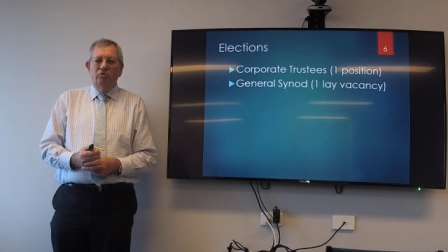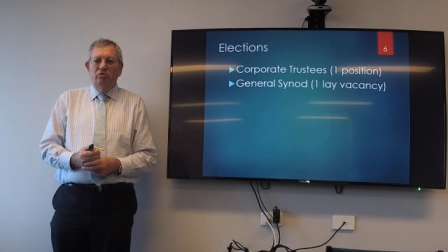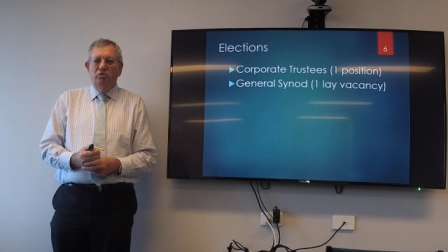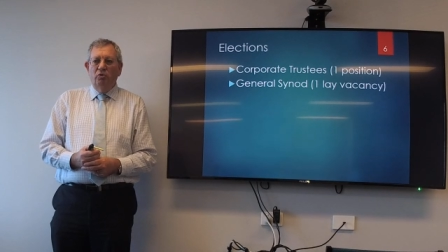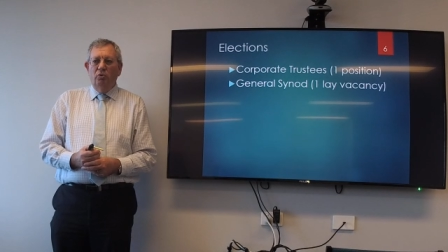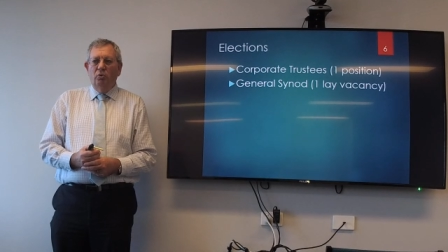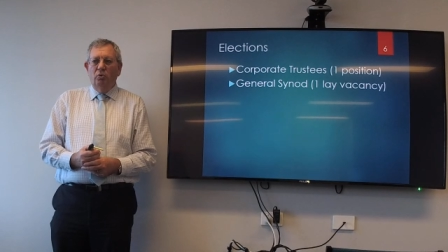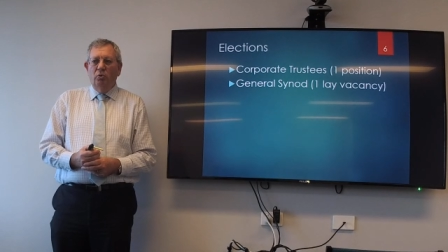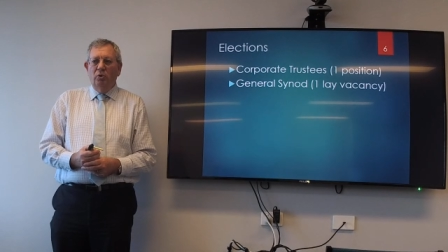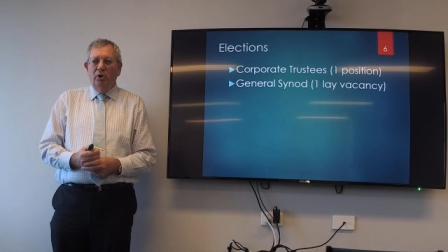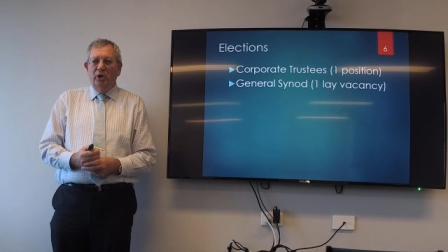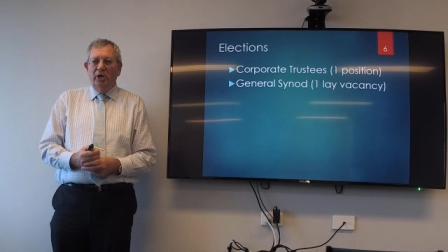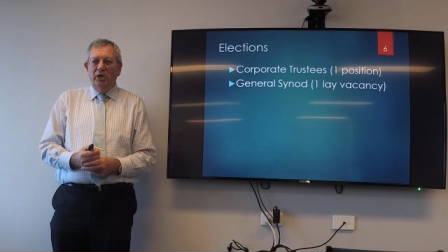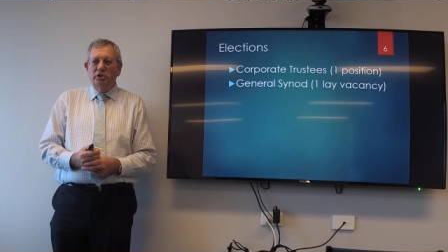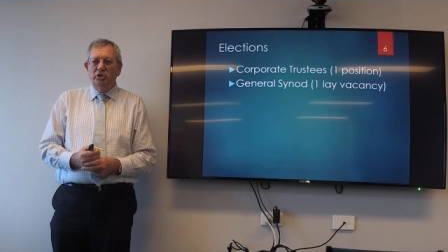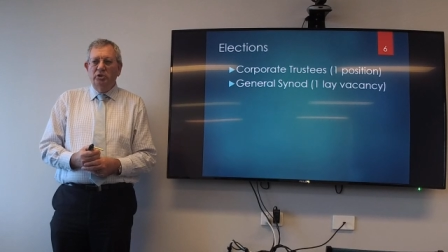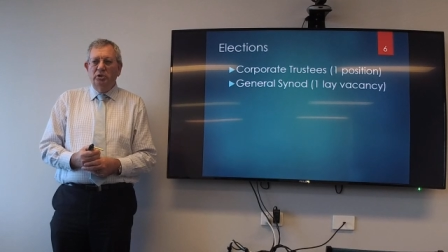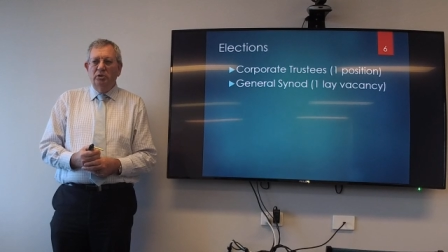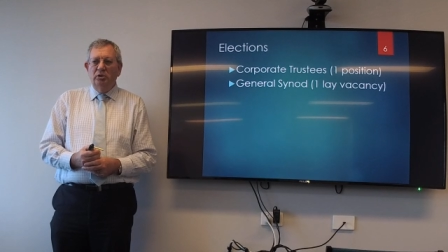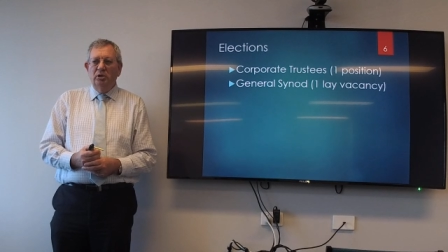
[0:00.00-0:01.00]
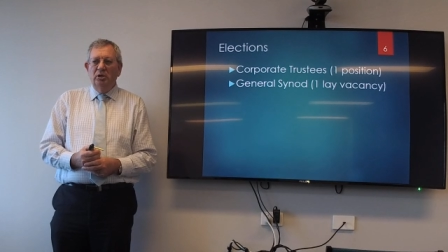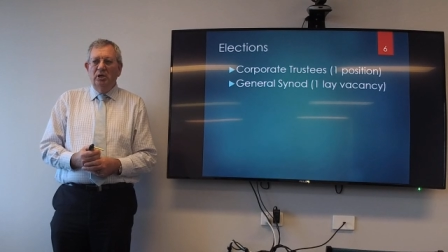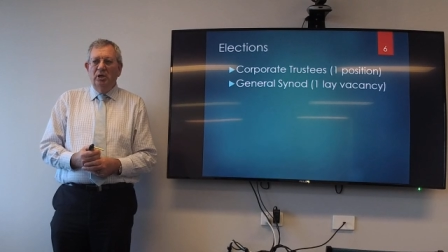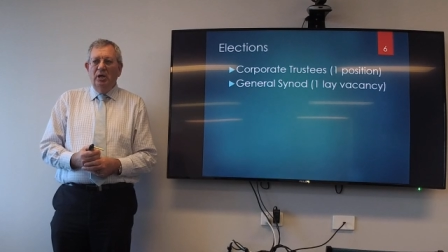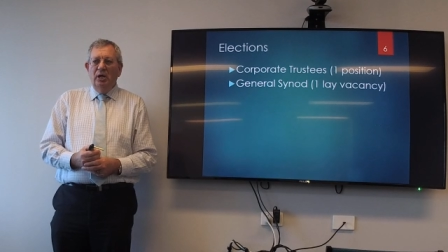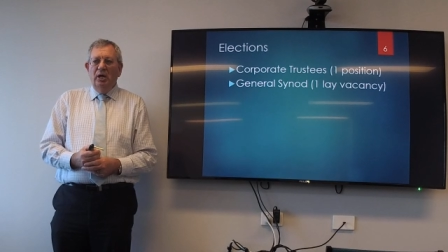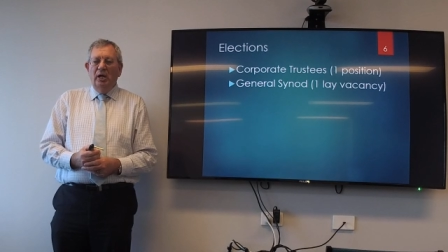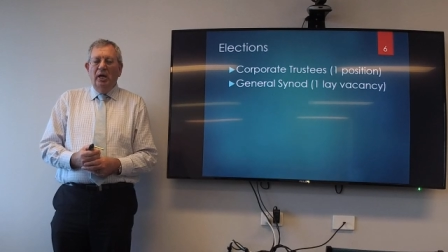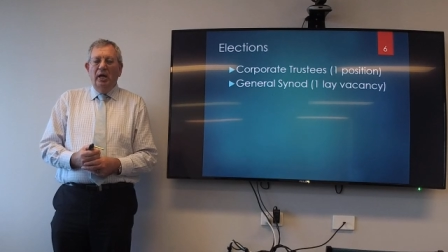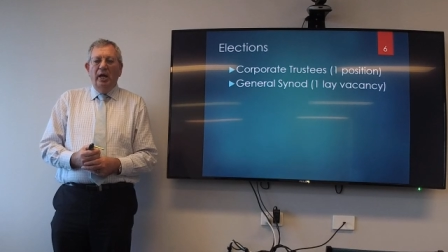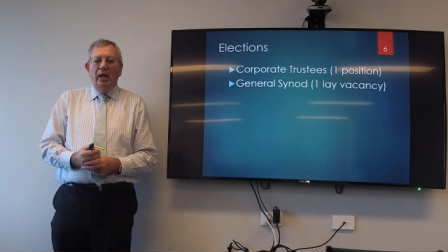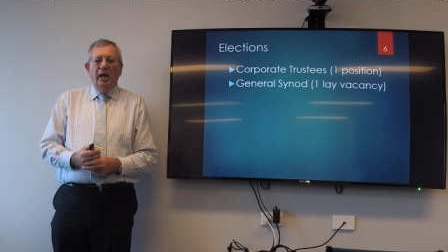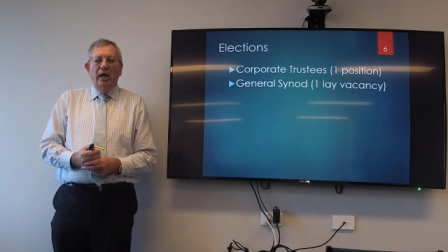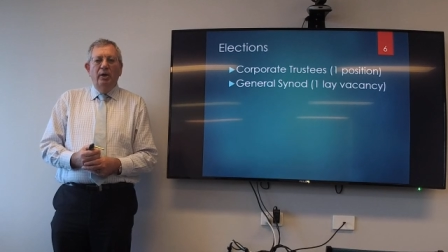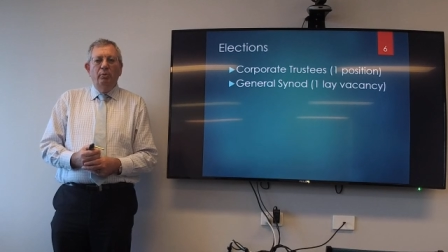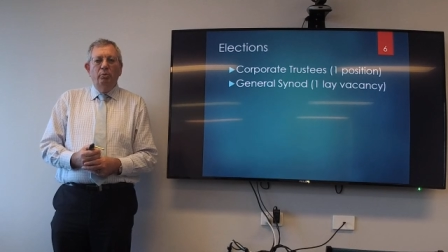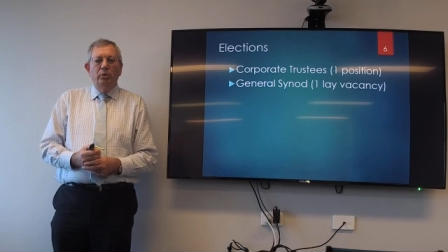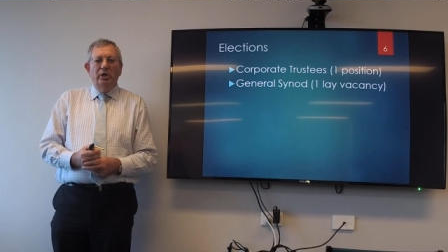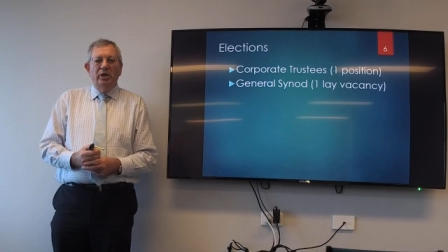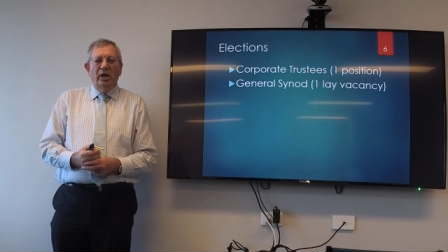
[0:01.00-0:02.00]
for election,
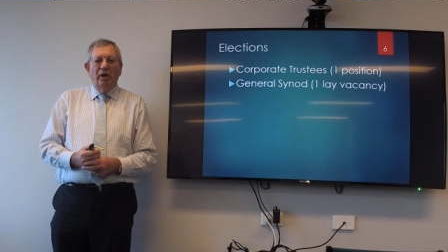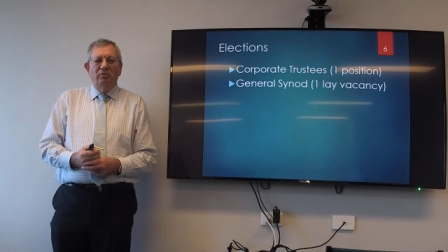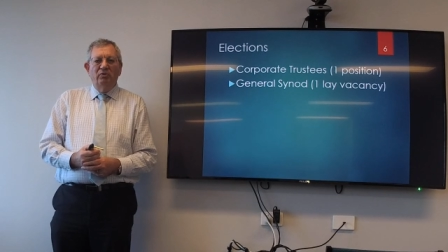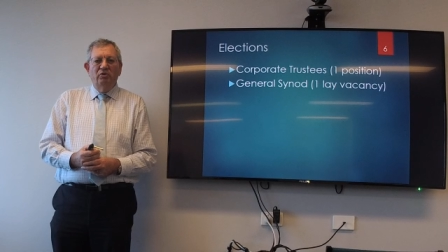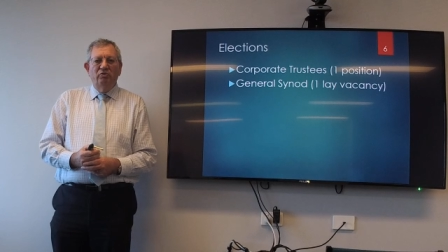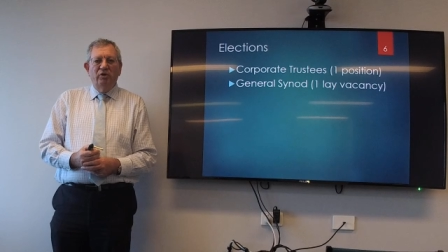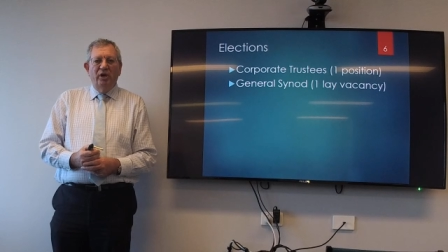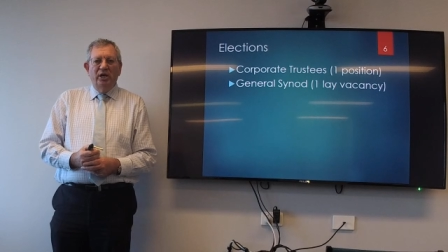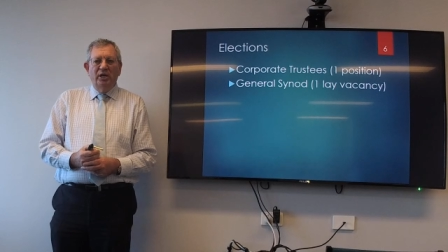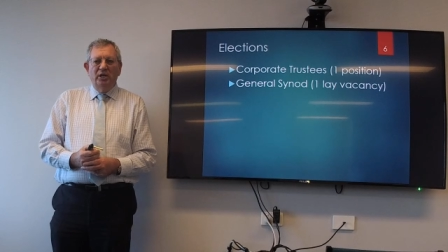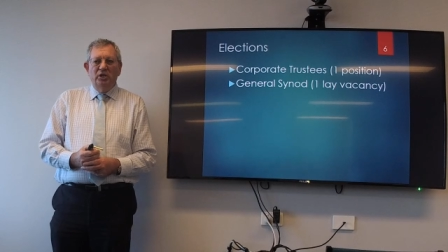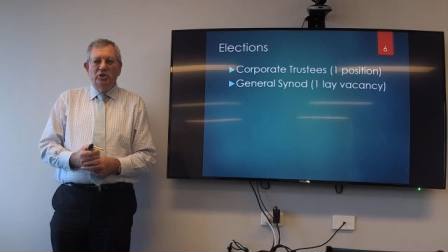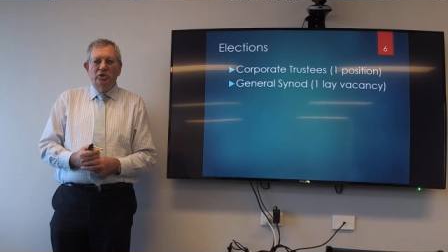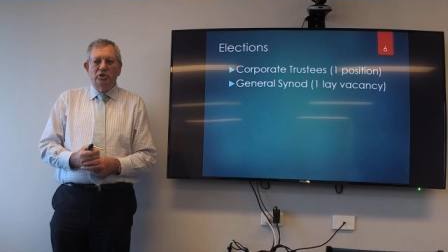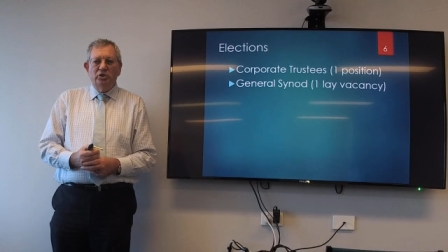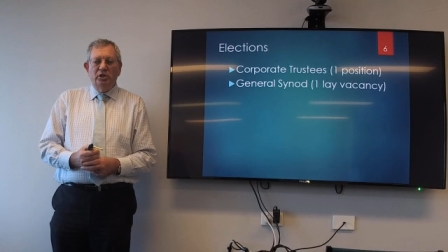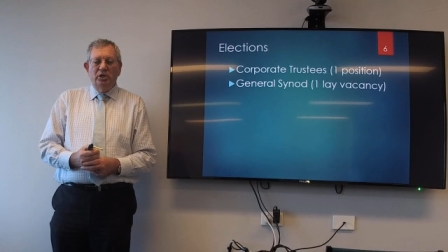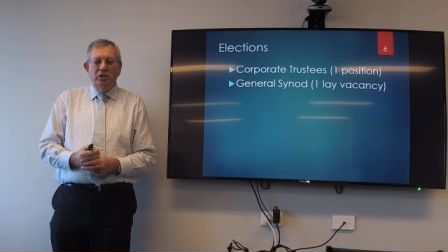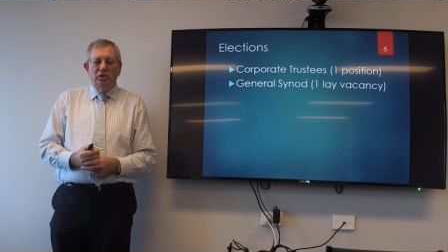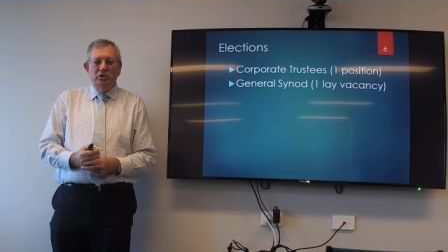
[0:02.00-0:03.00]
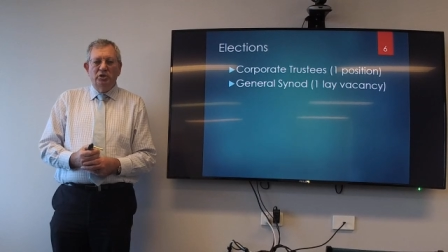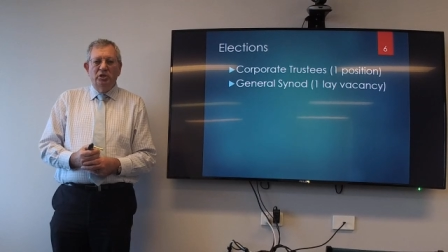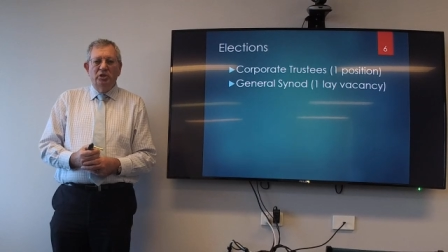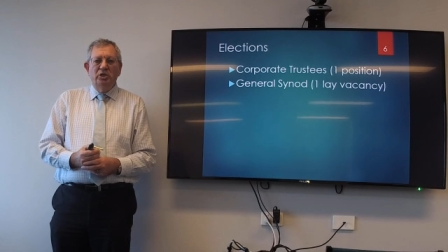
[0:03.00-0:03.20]
and we cover vacancies.